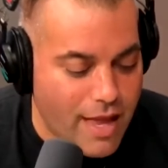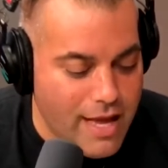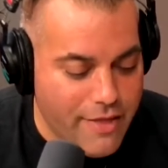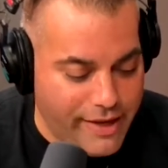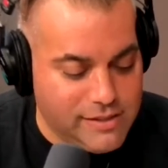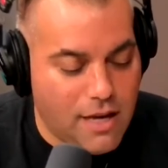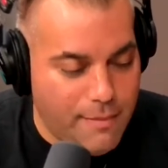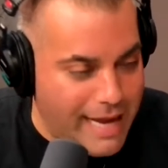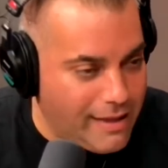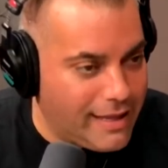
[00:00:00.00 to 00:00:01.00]
things are
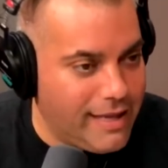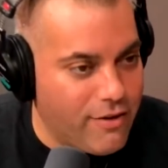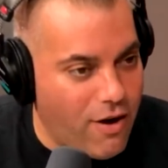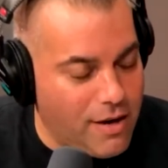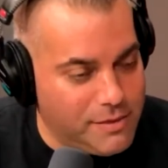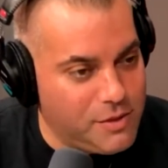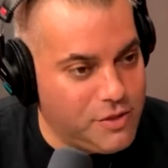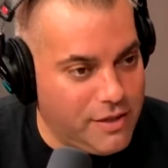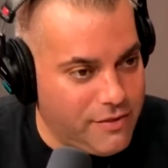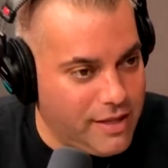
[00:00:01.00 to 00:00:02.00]
coming out like later on,
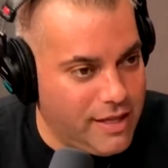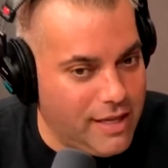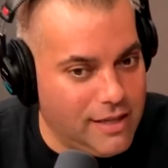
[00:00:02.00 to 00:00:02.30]
especially if the